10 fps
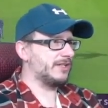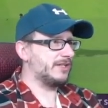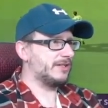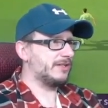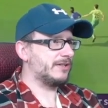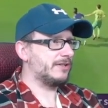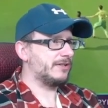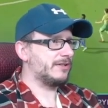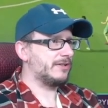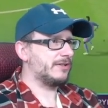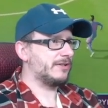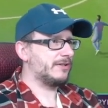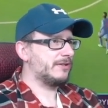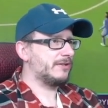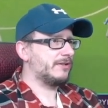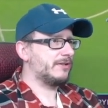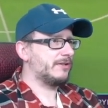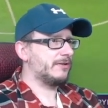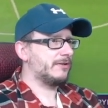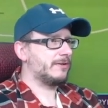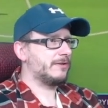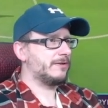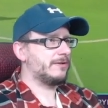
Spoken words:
Nobody speaks.